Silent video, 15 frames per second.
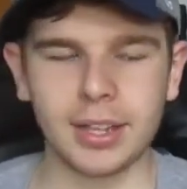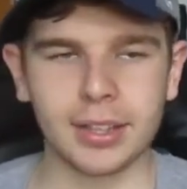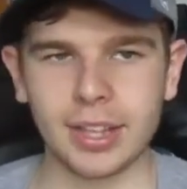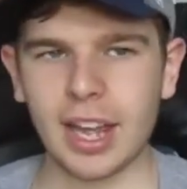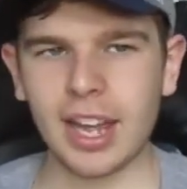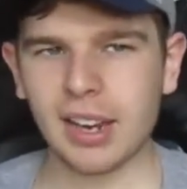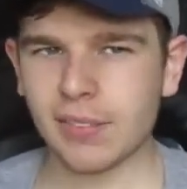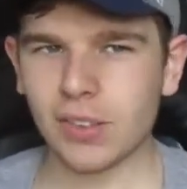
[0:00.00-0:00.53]

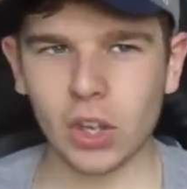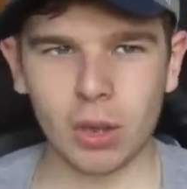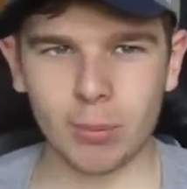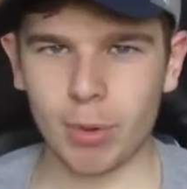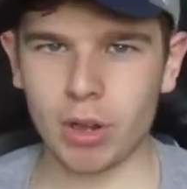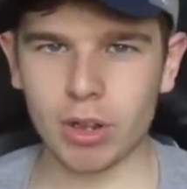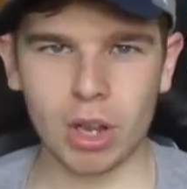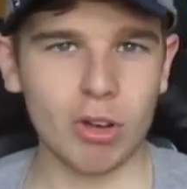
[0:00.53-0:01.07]
they are a lot
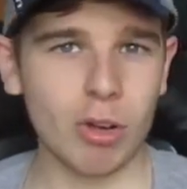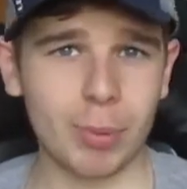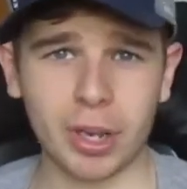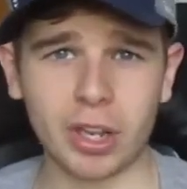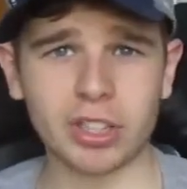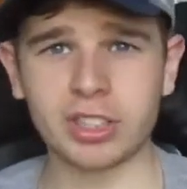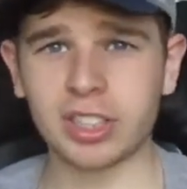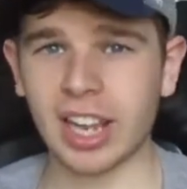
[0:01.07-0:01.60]
more lower
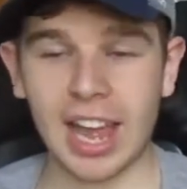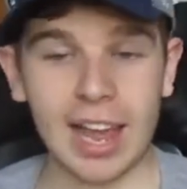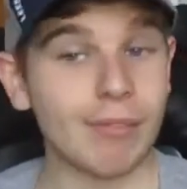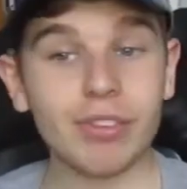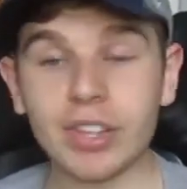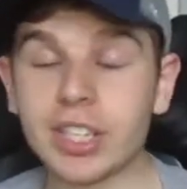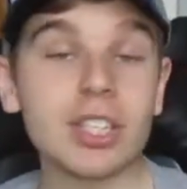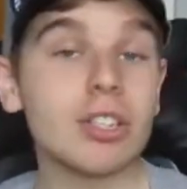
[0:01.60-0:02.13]
because look,
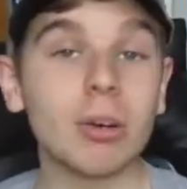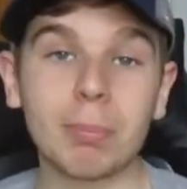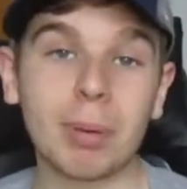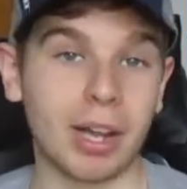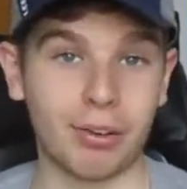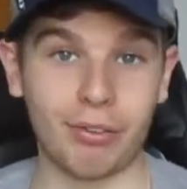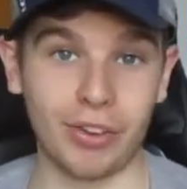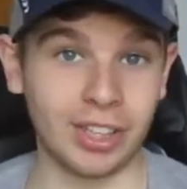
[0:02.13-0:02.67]
every single
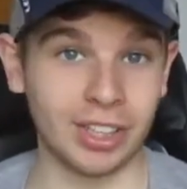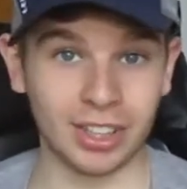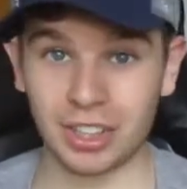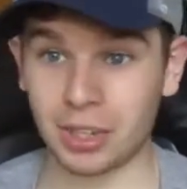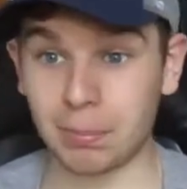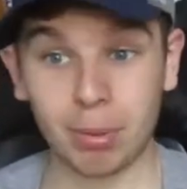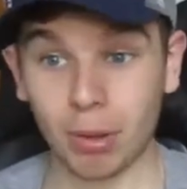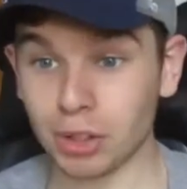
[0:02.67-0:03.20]
bad thing that
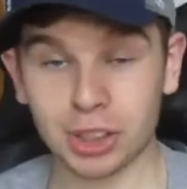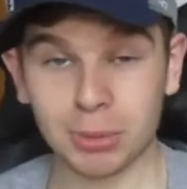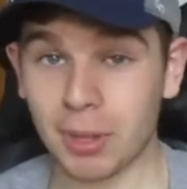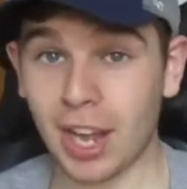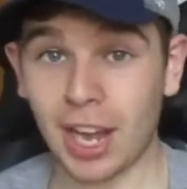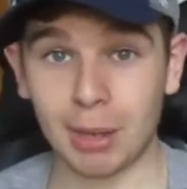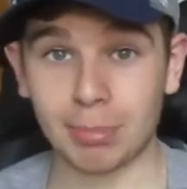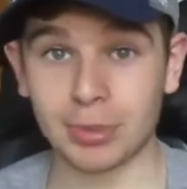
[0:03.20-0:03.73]
could have
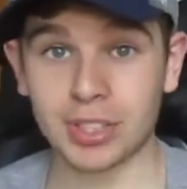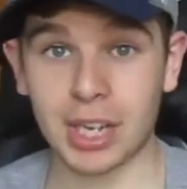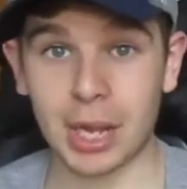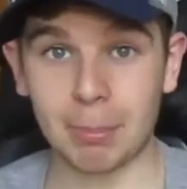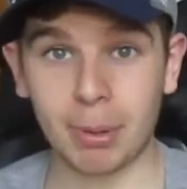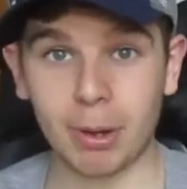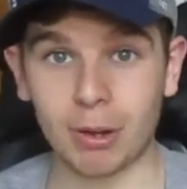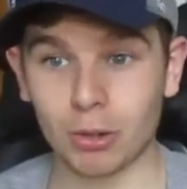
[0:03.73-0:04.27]
possibly happened to
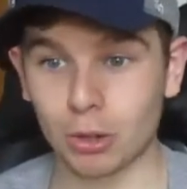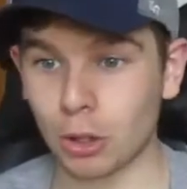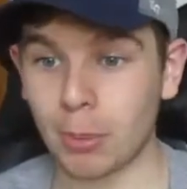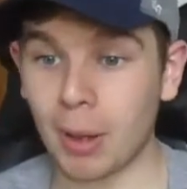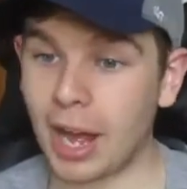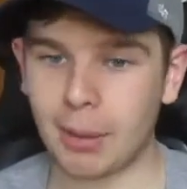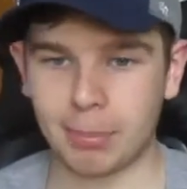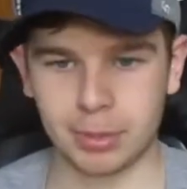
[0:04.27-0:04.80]
that poor club
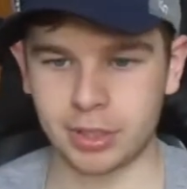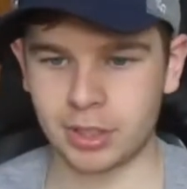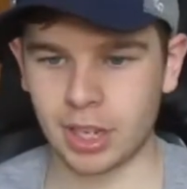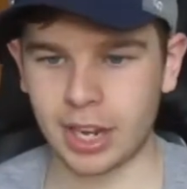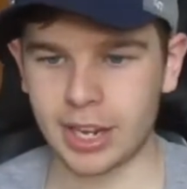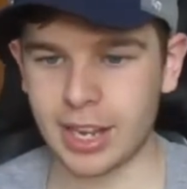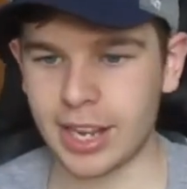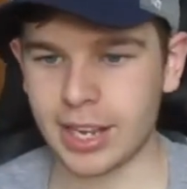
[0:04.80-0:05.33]
happened,
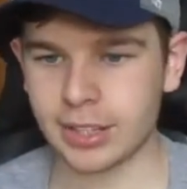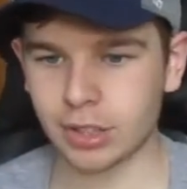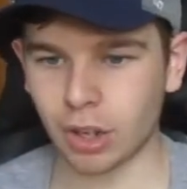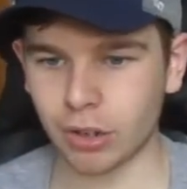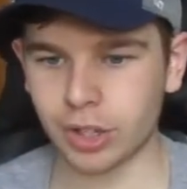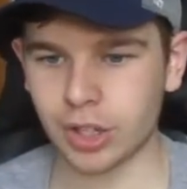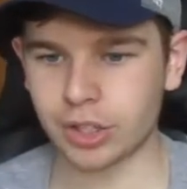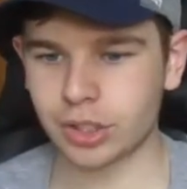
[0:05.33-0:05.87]
and it is,
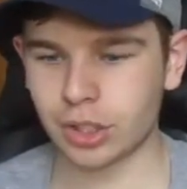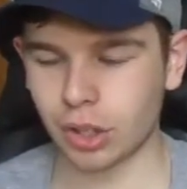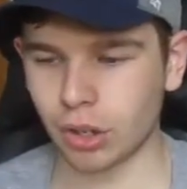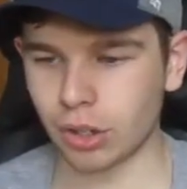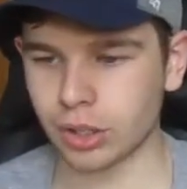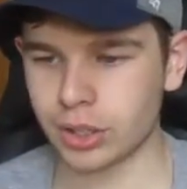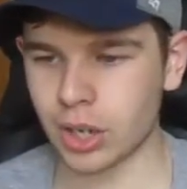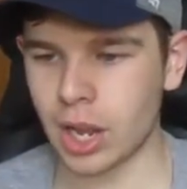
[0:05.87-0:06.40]
honest to
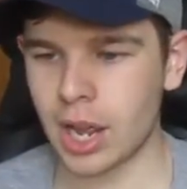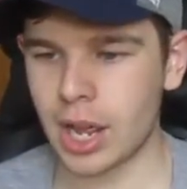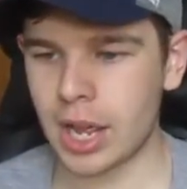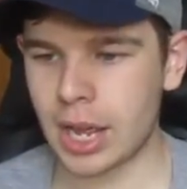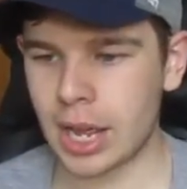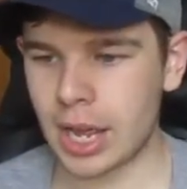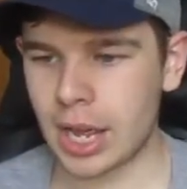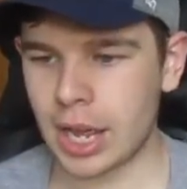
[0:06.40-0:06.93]
God,
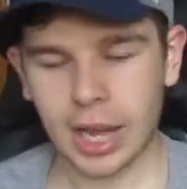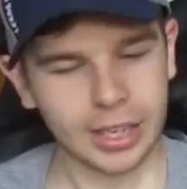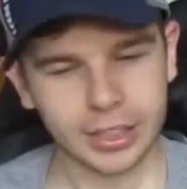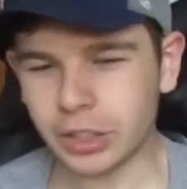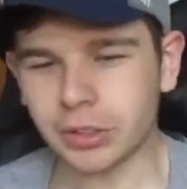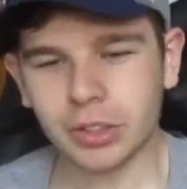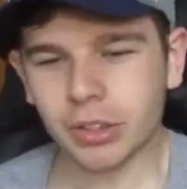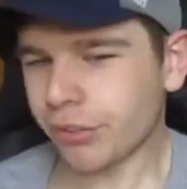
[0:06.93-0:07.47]
I
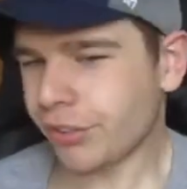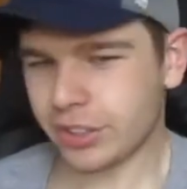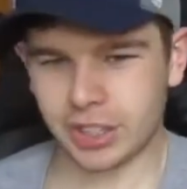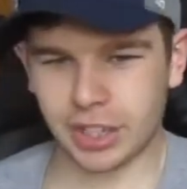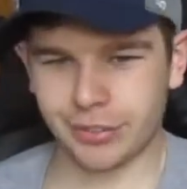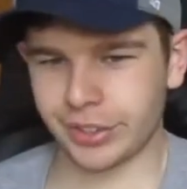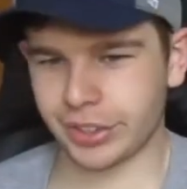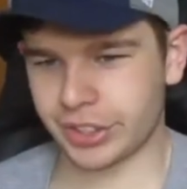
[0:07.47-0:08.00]
don't know if it's
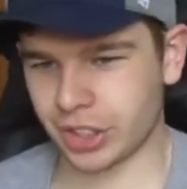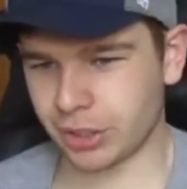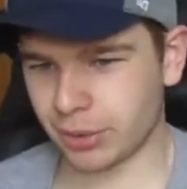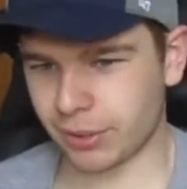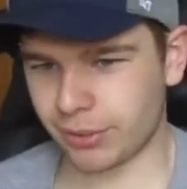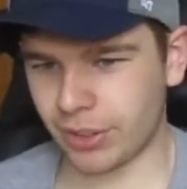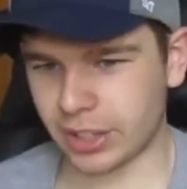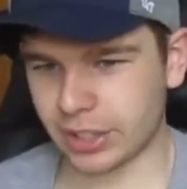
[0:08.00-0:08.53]
anything to do with
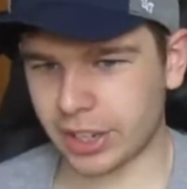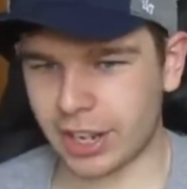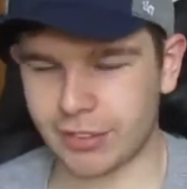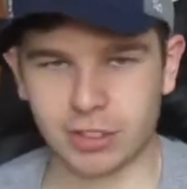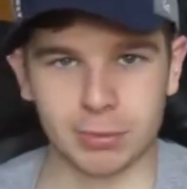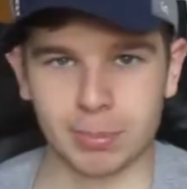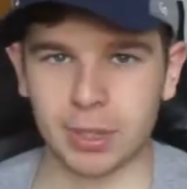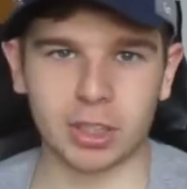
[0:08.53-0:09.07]
the fact that
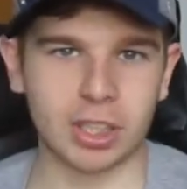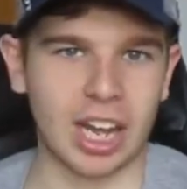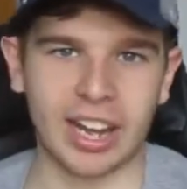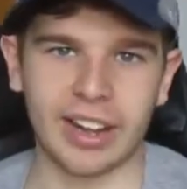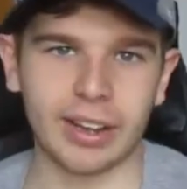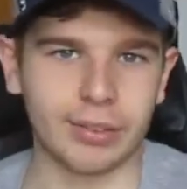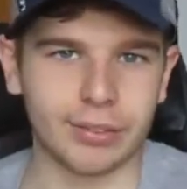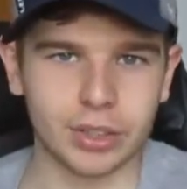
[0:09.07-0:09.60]
they've just been on a
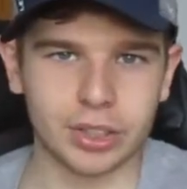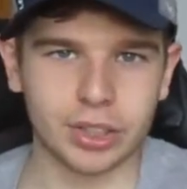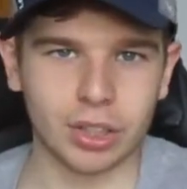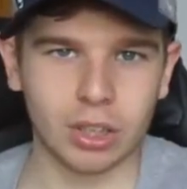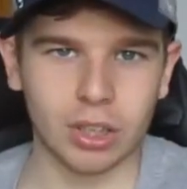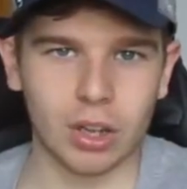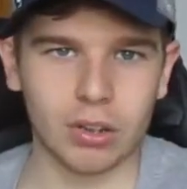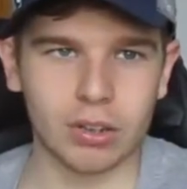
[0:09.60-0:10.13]
high for
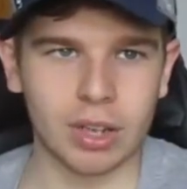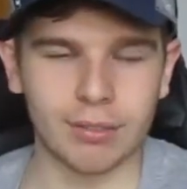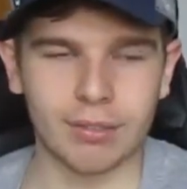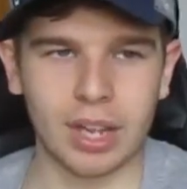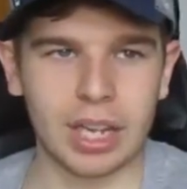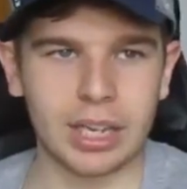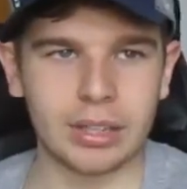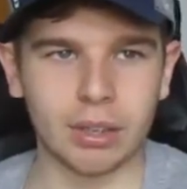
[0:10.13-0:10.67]
so long, and
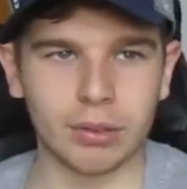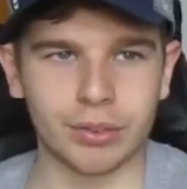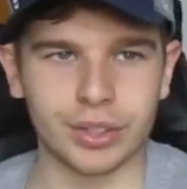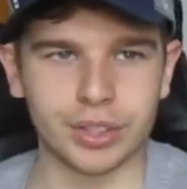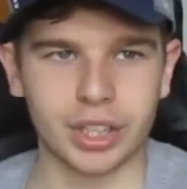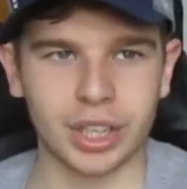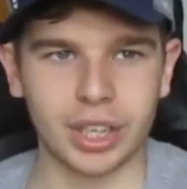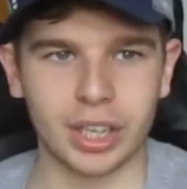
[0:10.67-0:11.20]
then
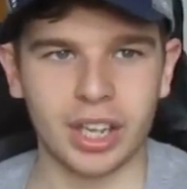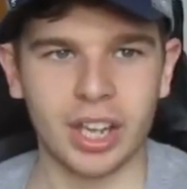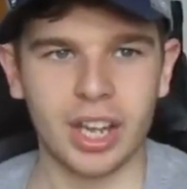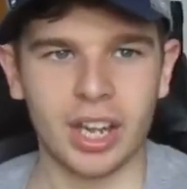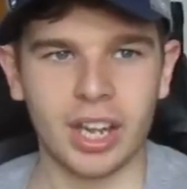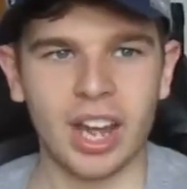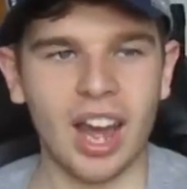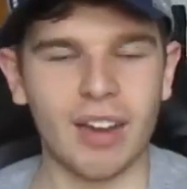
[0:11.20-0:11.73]
obviously,
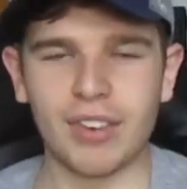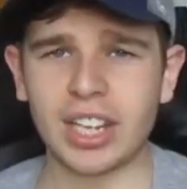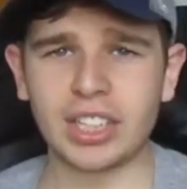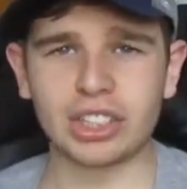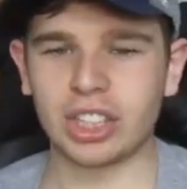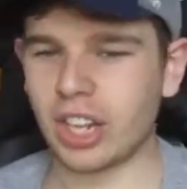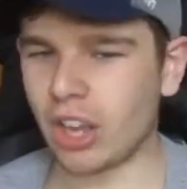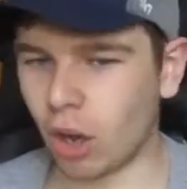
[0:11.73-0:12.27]

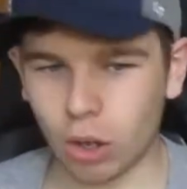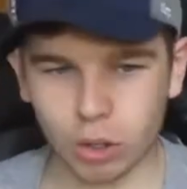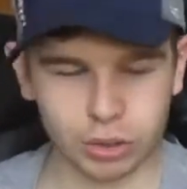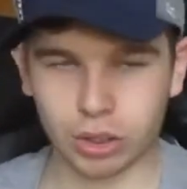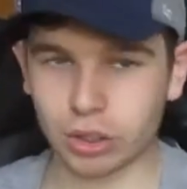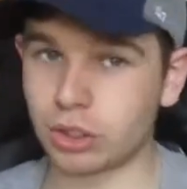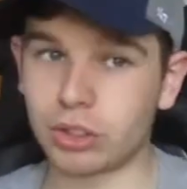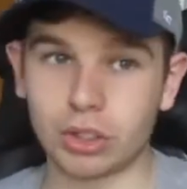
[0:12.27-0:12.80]
eventually, it all
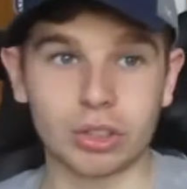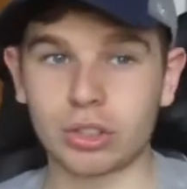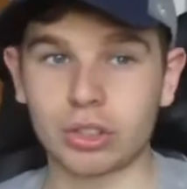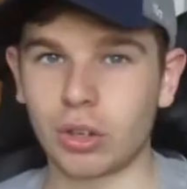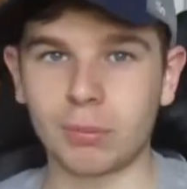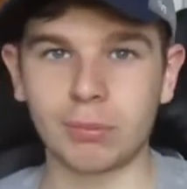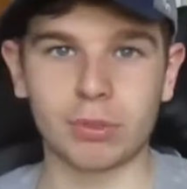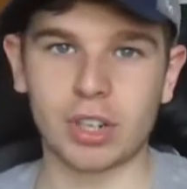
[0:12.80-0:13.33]
does just
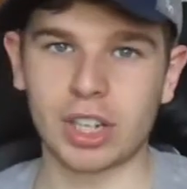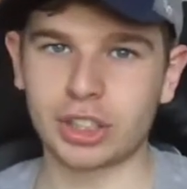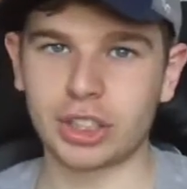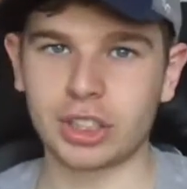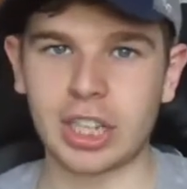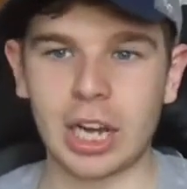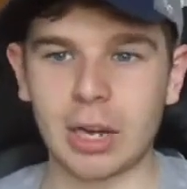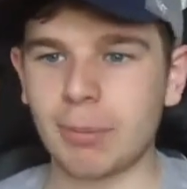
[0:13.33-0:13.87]
come
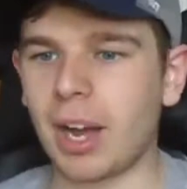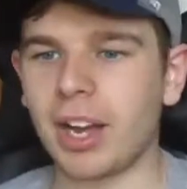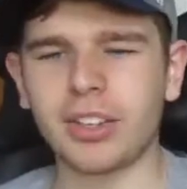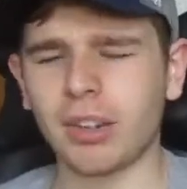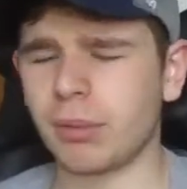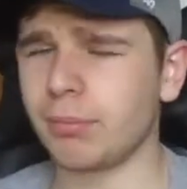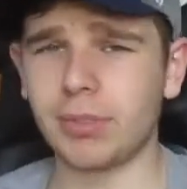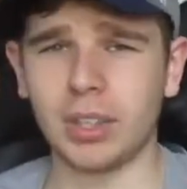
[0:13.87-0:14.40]
crashing down. But I
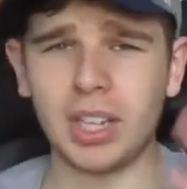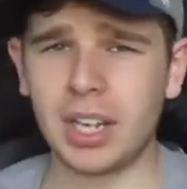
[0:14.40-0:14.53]
don't.